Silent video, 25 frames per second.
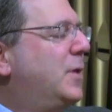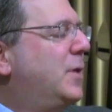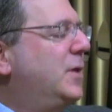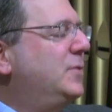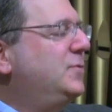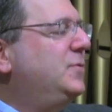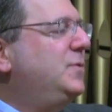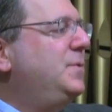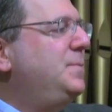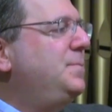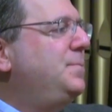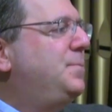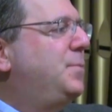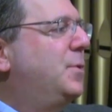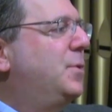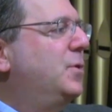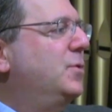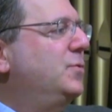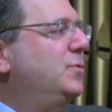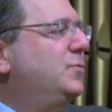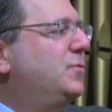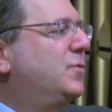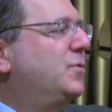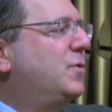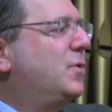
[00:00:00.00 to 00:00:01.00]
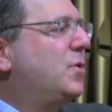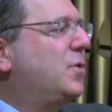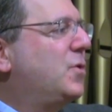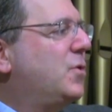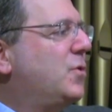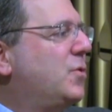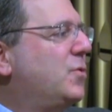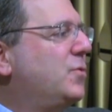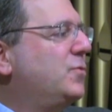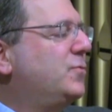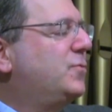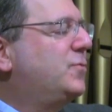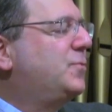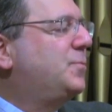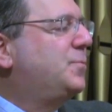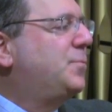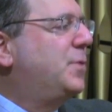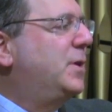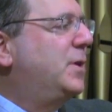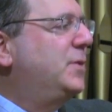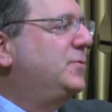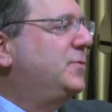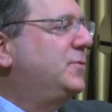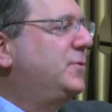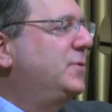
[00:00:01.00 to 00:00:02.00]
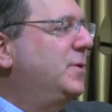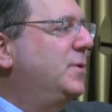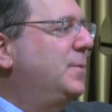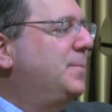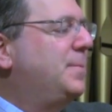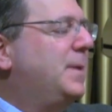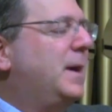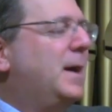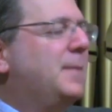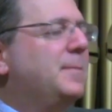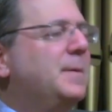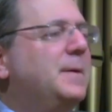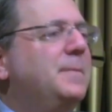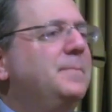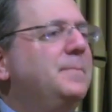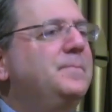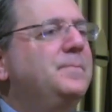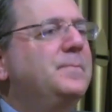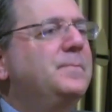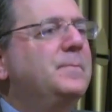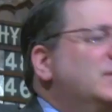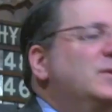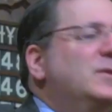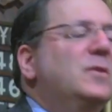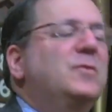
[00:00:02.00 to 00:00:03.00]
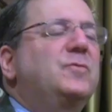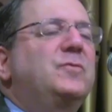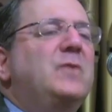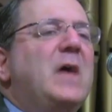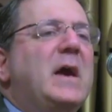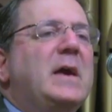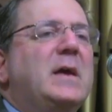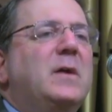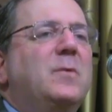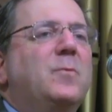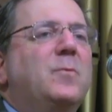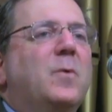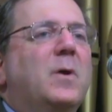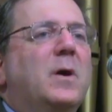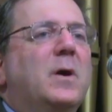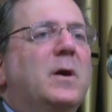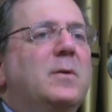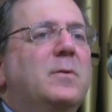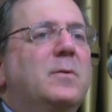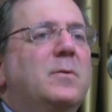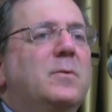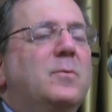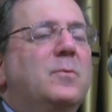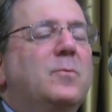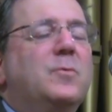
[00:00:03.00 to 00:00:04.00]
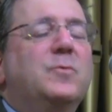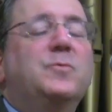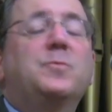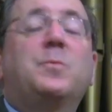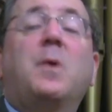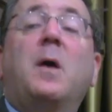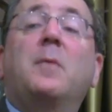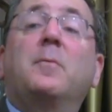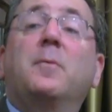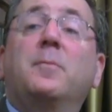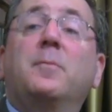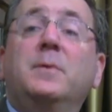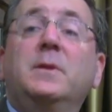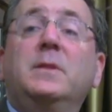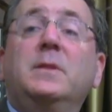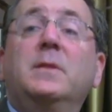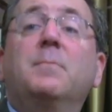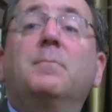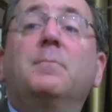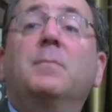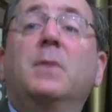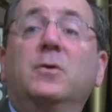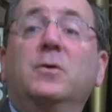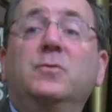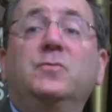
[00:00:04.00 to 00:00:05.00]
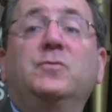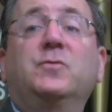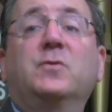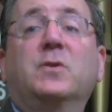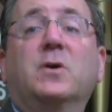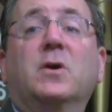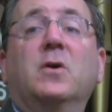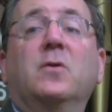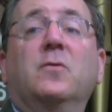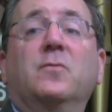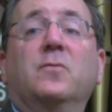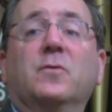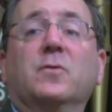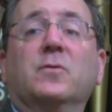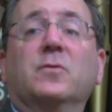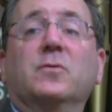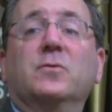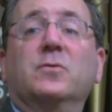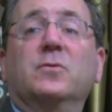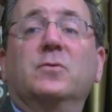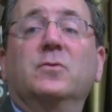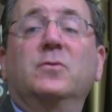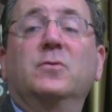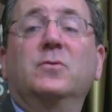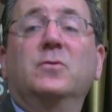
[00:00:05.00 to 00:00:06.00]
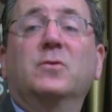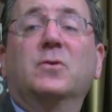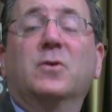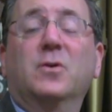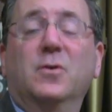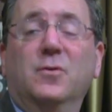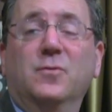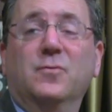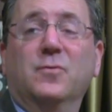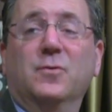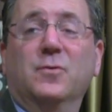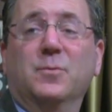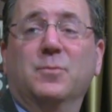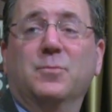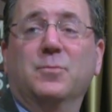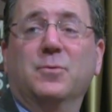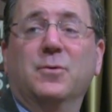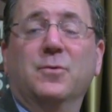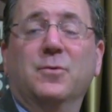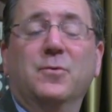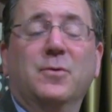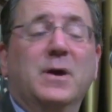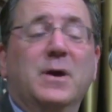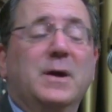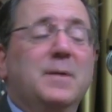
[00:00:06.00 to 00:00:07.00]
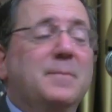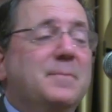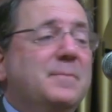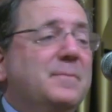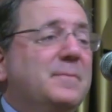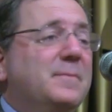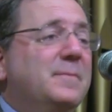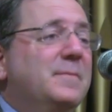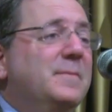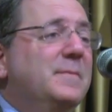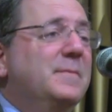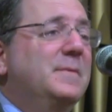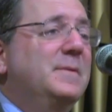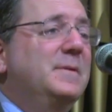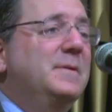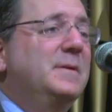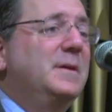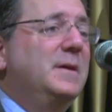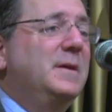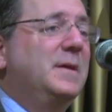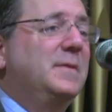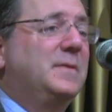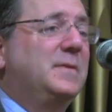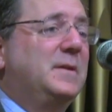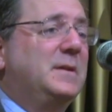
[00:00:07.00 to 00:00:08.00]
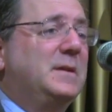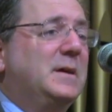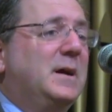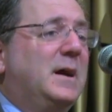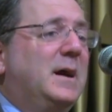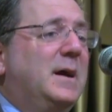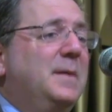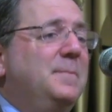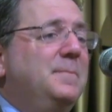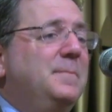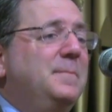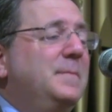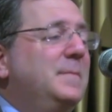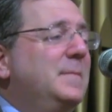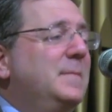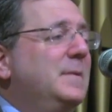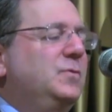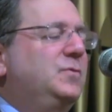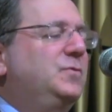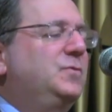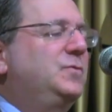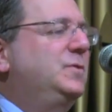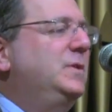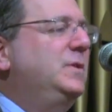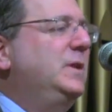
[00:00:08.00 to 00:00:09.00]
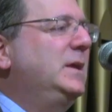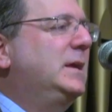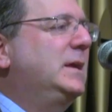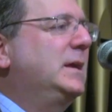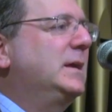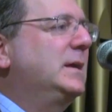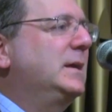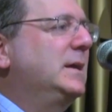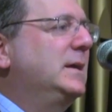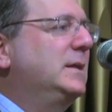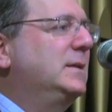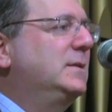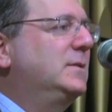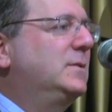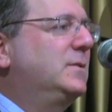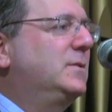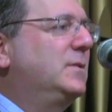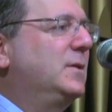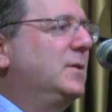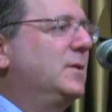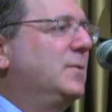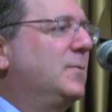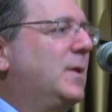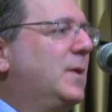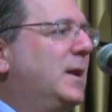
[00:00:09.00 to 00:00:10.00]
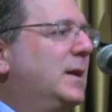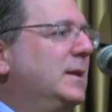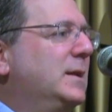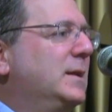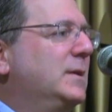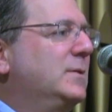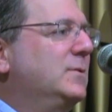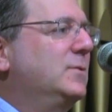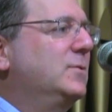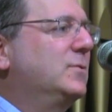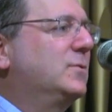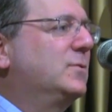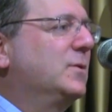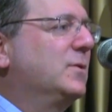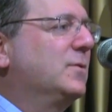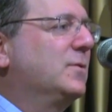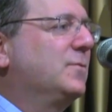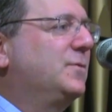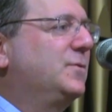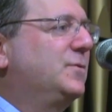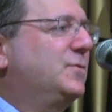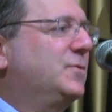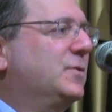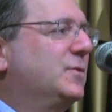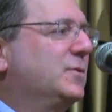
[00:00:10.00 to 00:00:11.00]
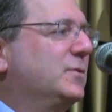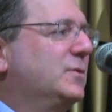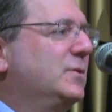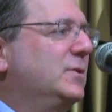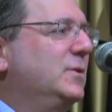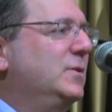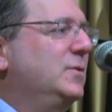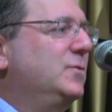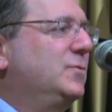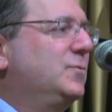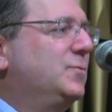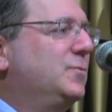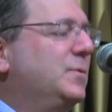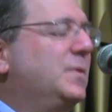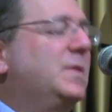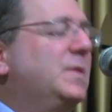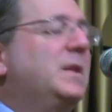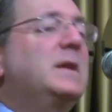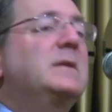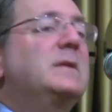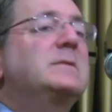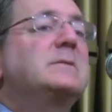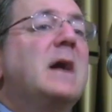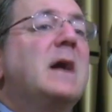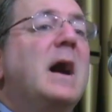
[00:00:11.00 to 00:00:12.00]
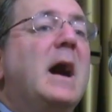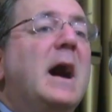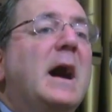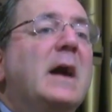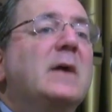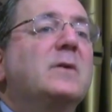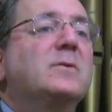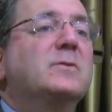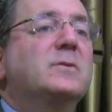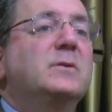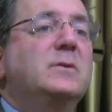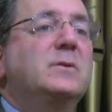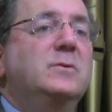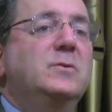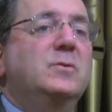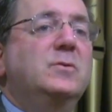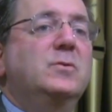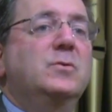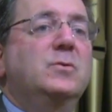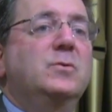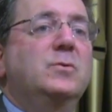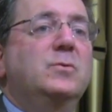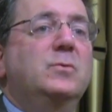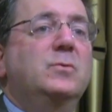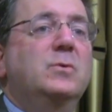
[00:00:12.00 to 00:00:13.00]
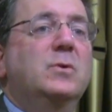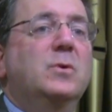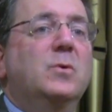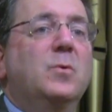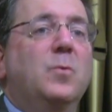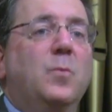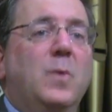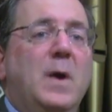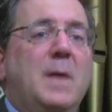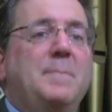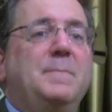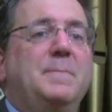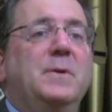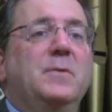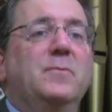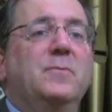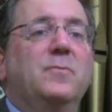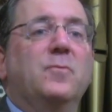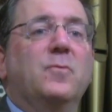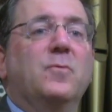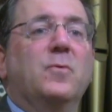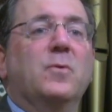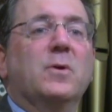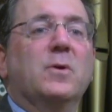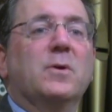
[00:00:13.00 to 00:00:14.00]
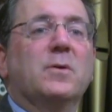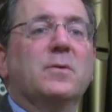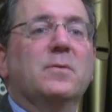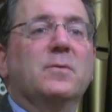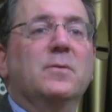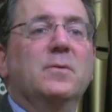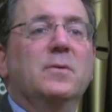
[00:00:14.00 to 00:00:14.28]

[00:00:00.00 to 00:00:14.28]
President Bush urged President Obama to hold on to probably the most covert, covert program at the time, sneaking into the Iranian nuclear facilities with an entirely new weapon of war,